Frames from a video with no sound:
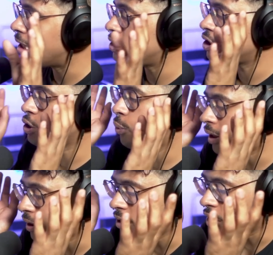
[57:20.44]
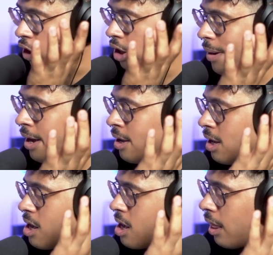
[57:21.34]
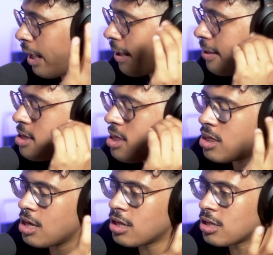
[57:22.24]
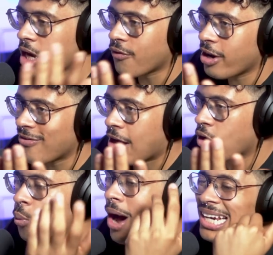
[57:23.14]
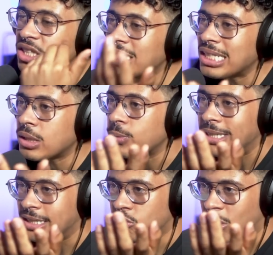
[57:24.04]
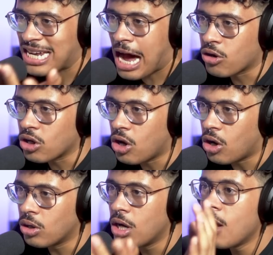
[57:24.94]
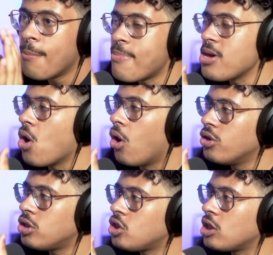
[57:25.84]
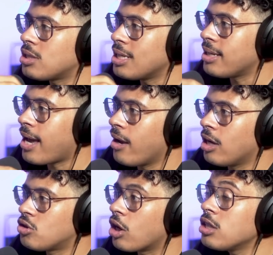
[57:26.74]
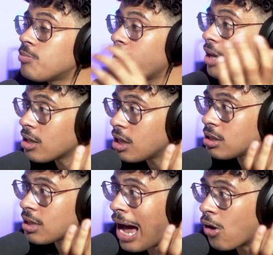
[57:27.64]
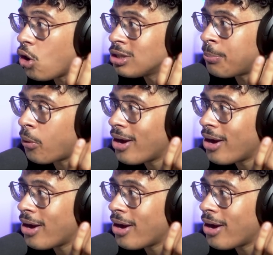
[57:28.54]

Let's just quickly talk about like the discovery of alcohol. Why do you think we drink alcohol? beyond just it getting us drunk? Cause, because Ugh. alcohol's a